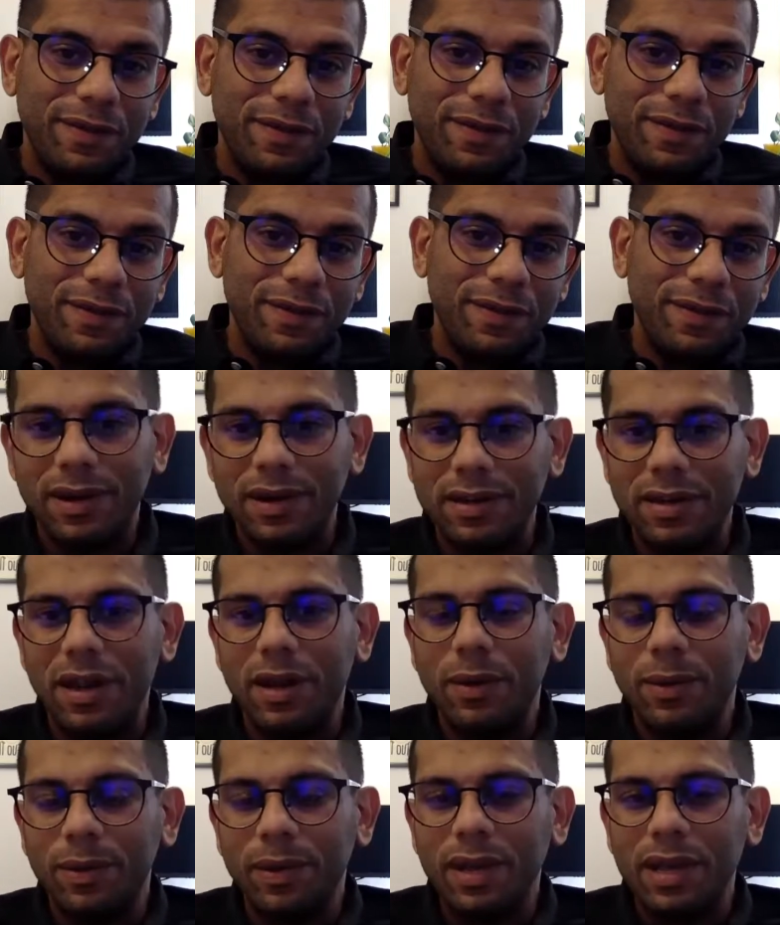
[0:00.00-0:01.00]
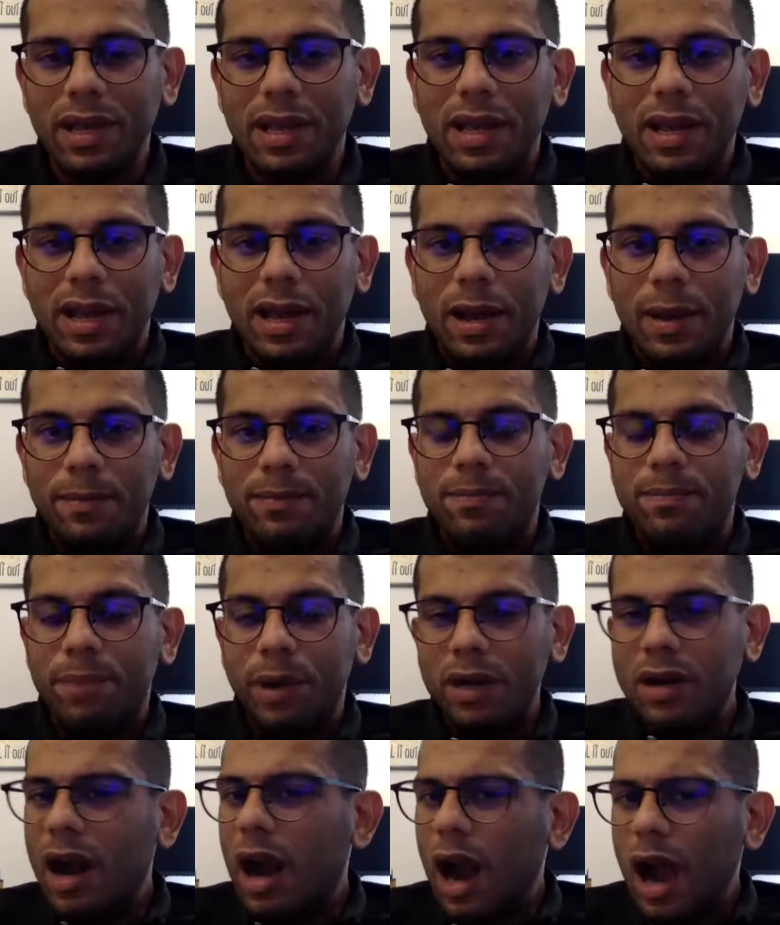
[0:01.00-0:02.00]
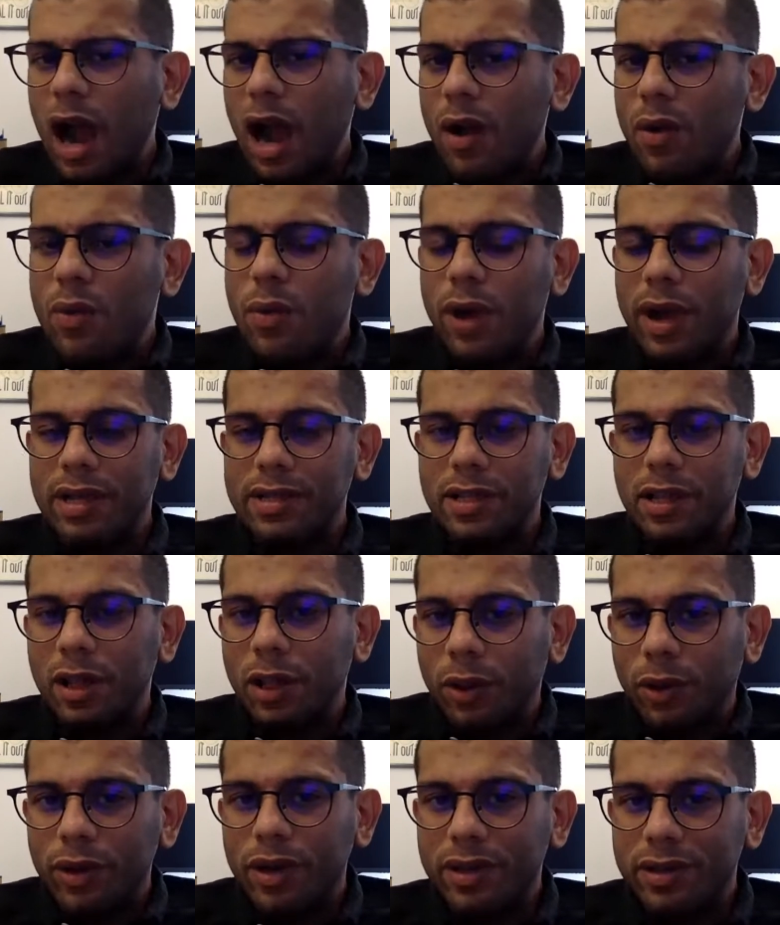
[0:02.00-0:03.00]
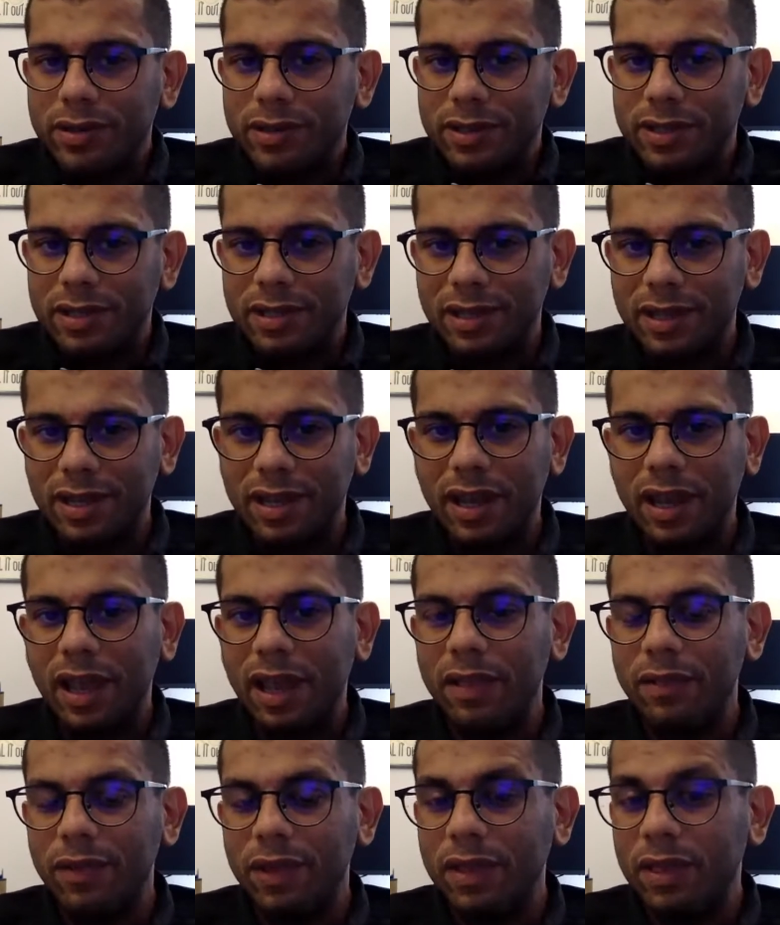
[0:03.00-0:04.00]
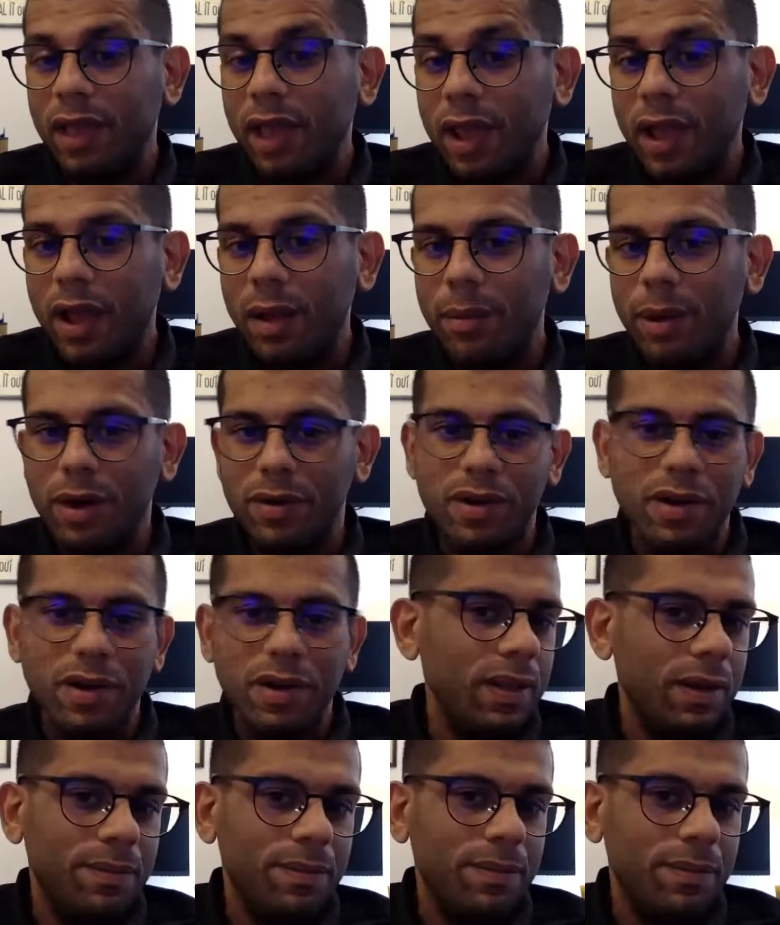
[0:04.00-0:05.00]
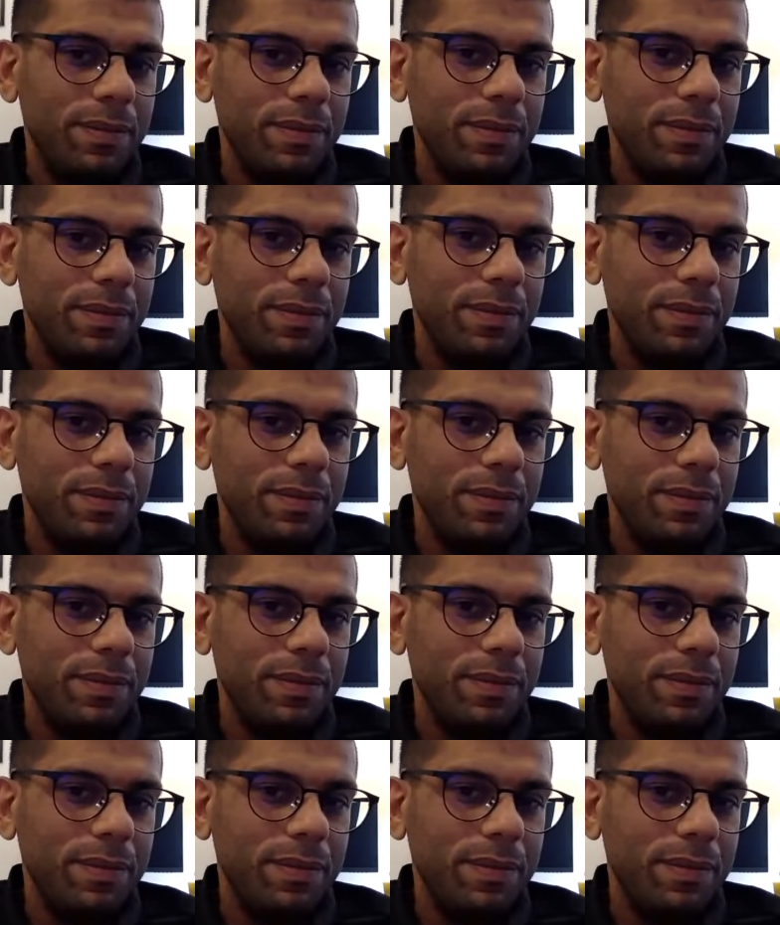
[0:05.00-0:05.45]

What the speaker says: at least right now. But how, as lawyers, can we think about development?